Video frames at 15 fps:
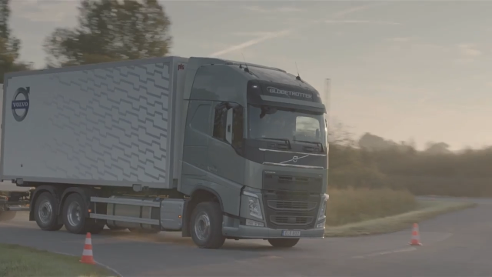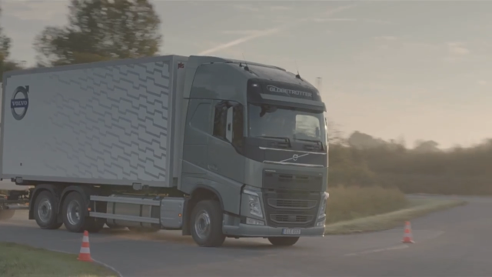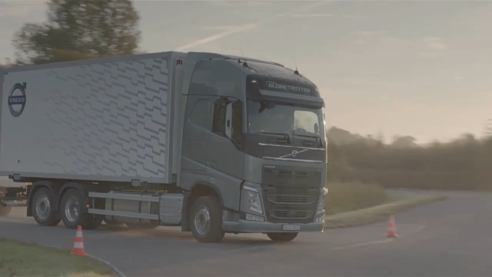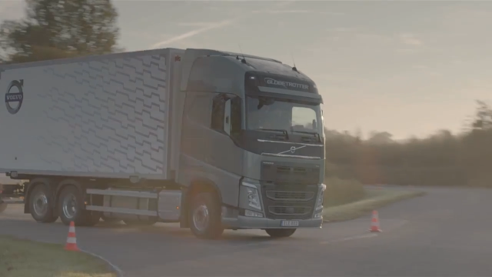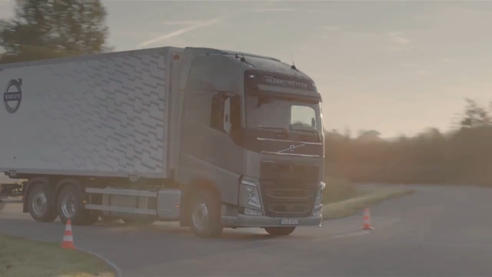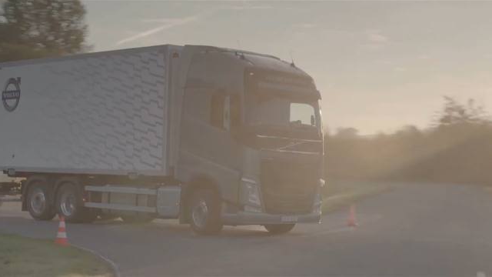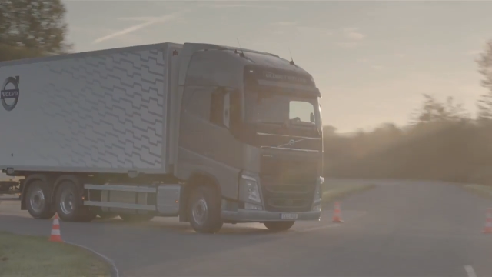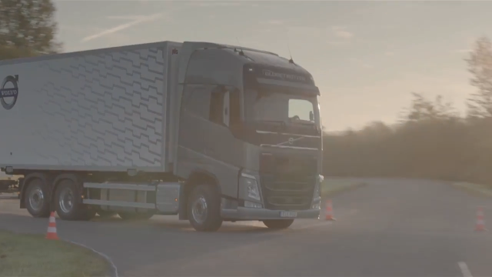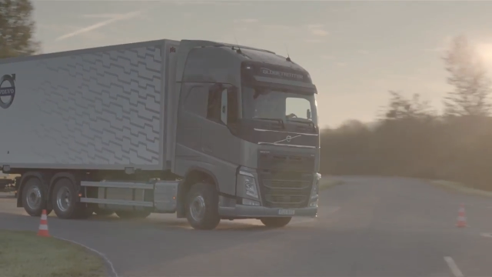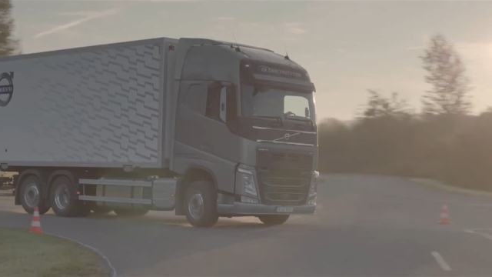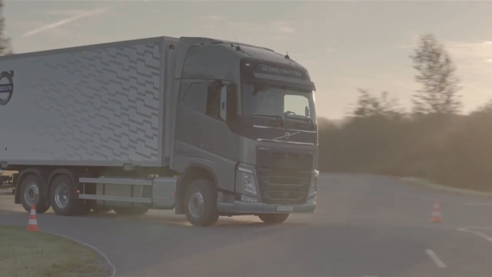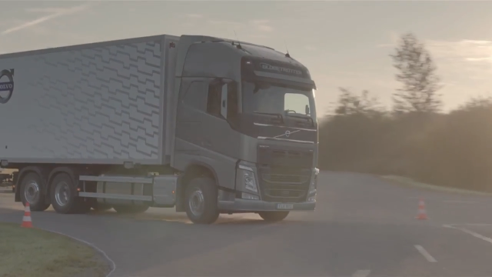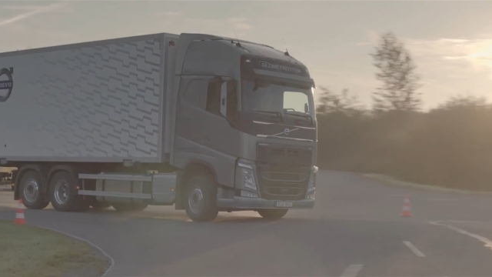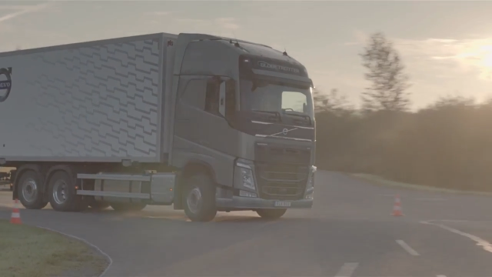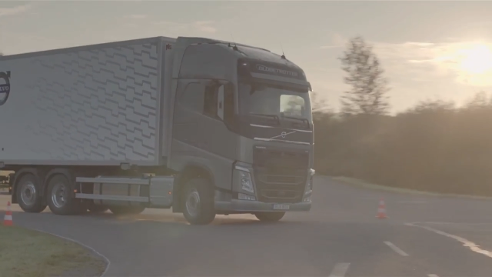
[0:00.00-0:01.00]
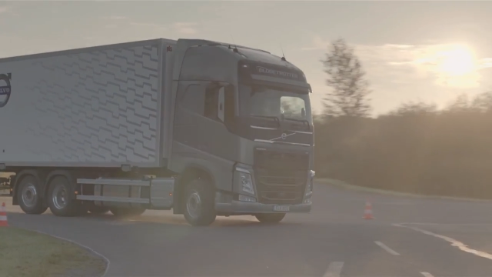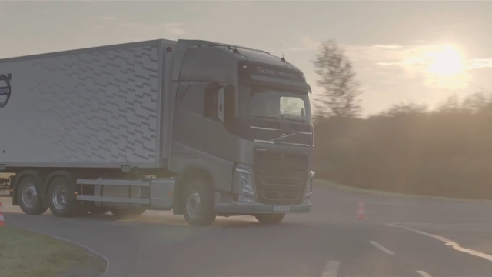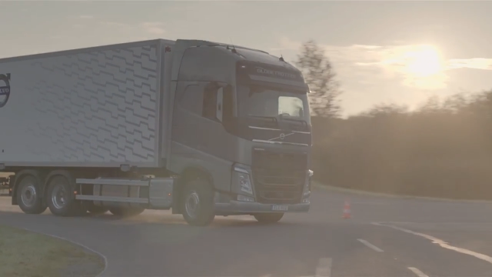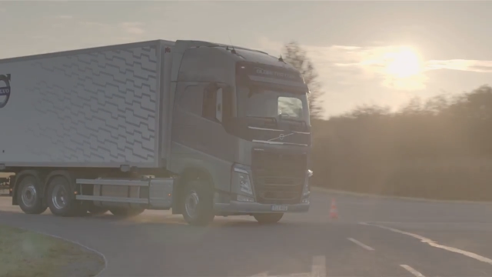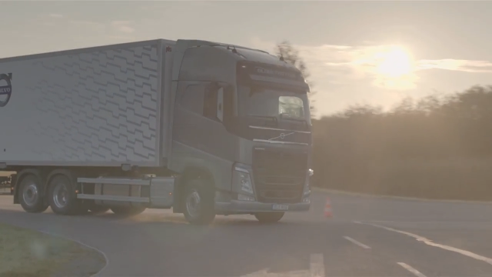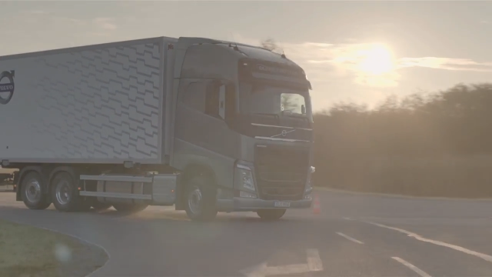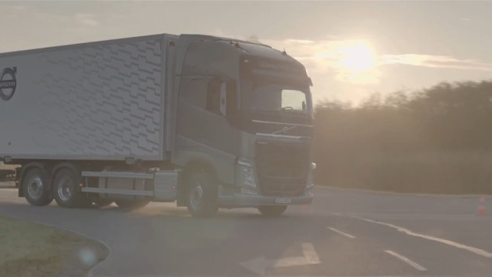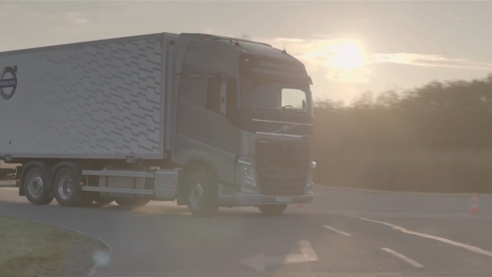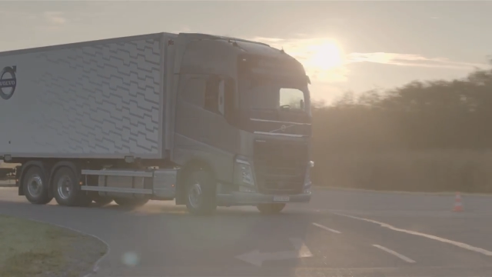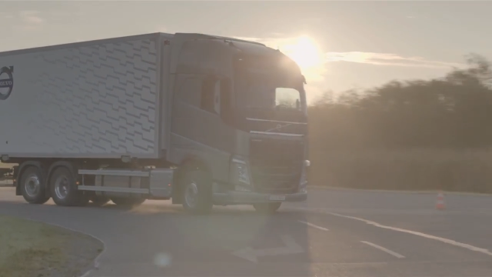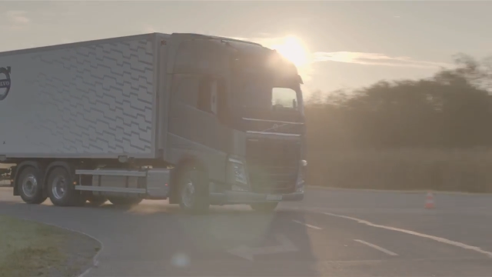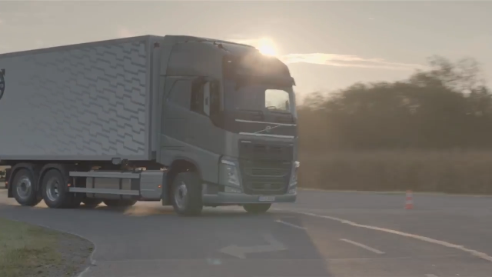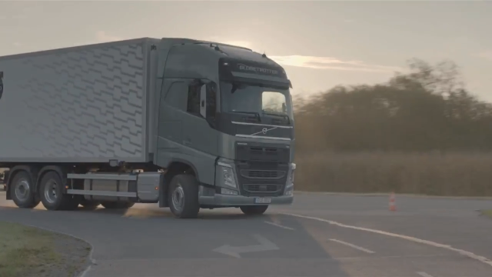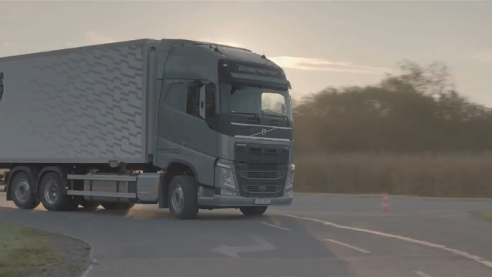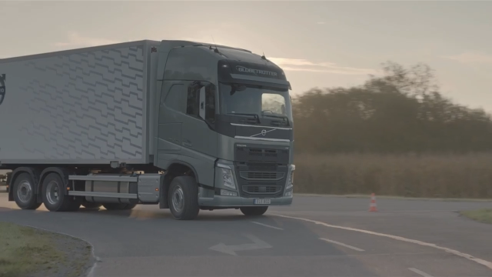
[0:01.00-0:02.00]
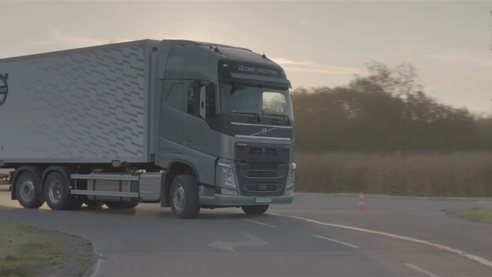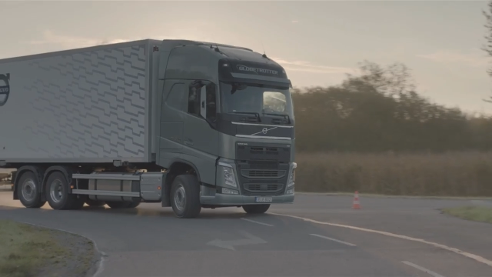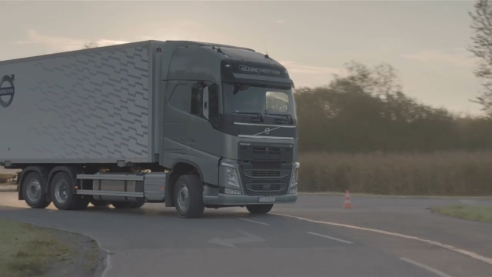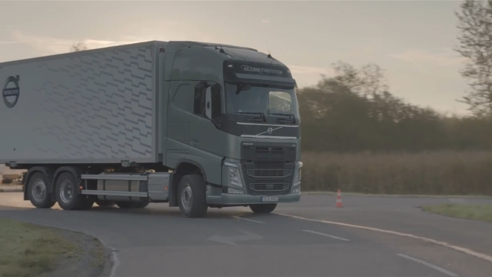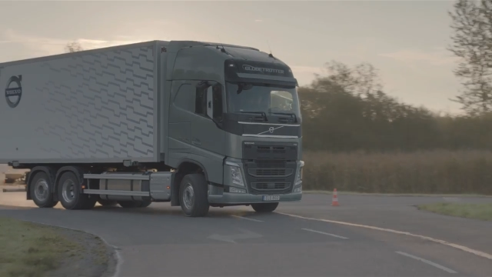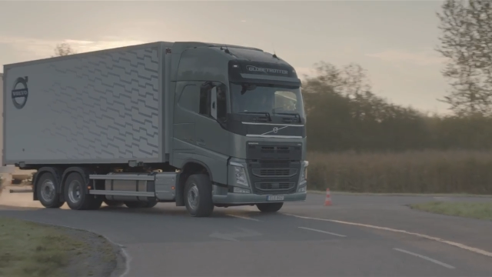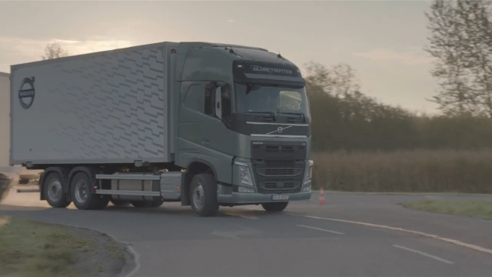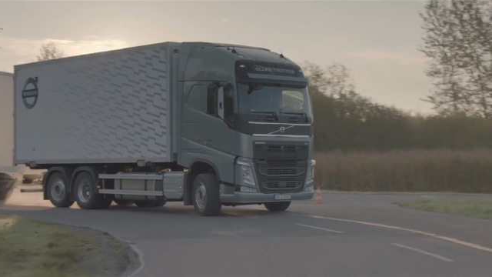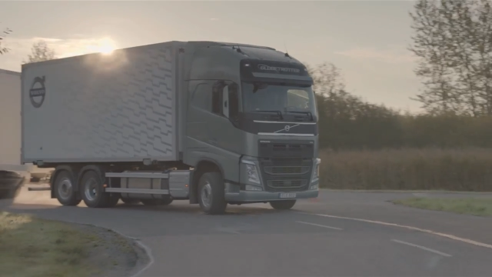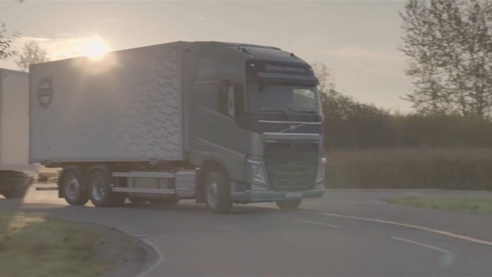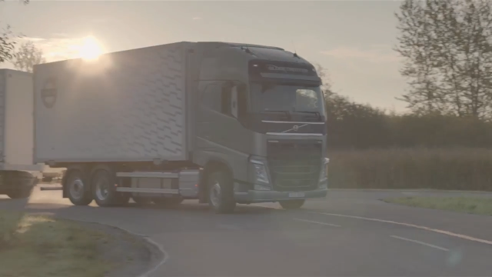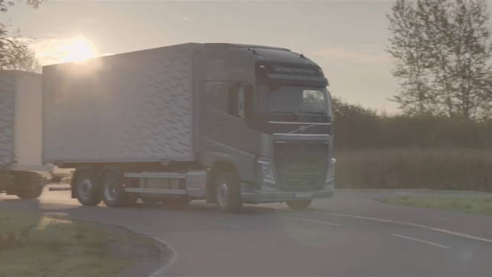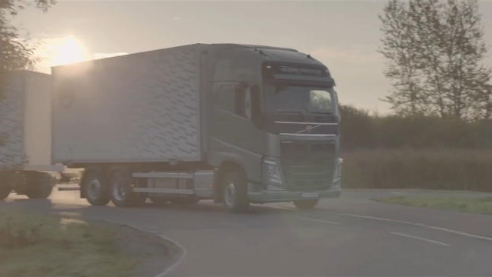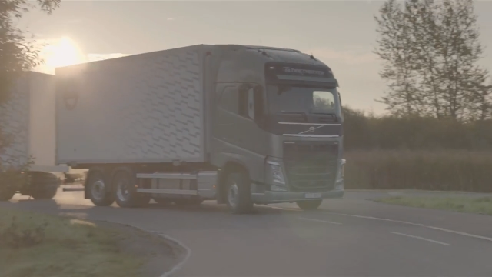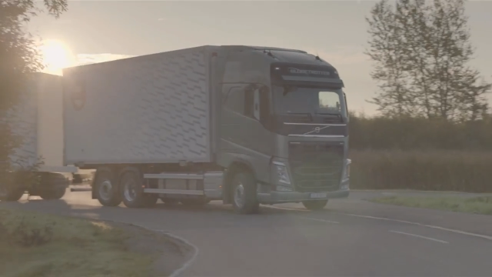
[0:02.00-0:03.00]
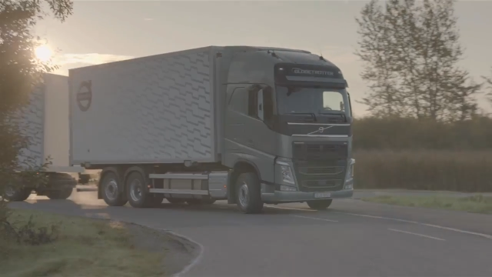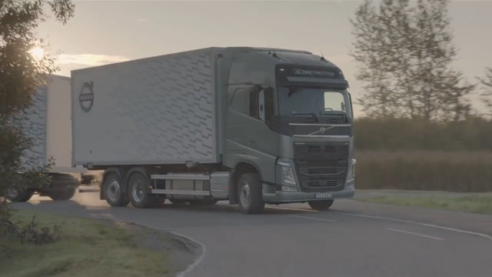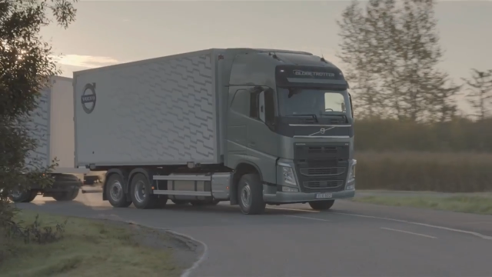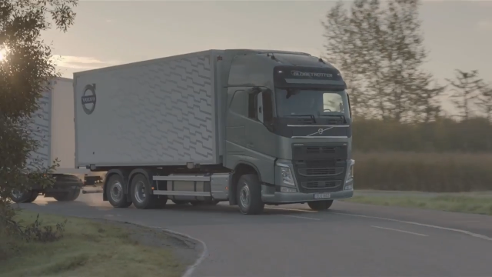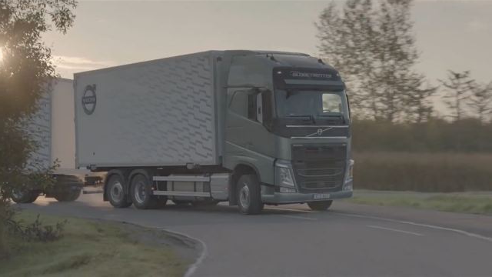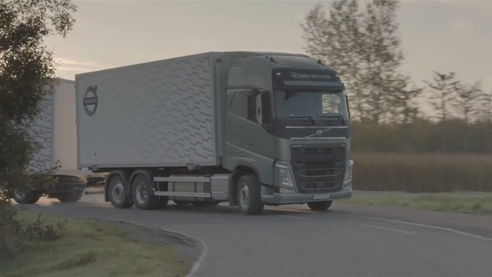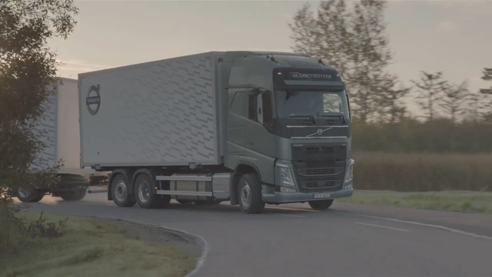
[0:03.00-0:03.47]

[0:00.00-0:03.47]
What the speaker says: Nobody's mouth can be seen.